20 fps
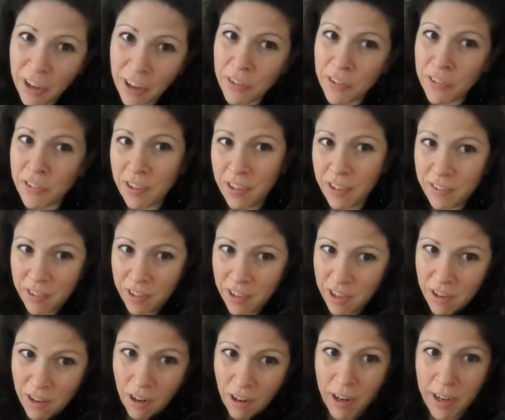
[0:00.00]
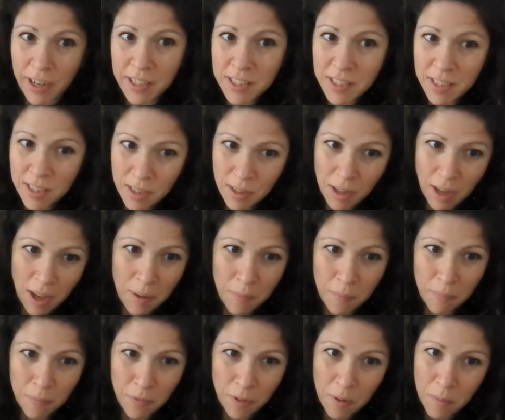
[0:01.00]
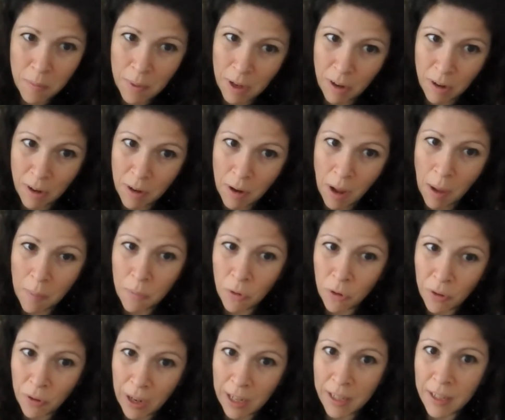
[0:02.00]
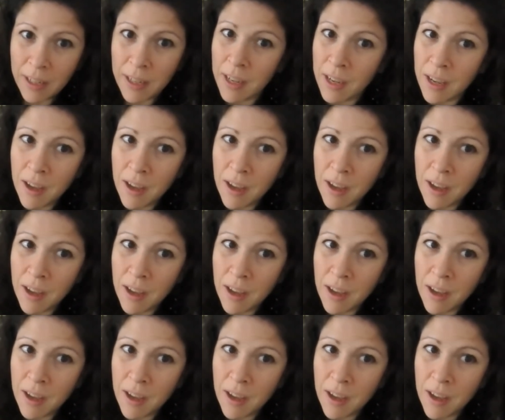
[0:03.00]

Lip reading: it over to you guys, to Nabila and Maureen.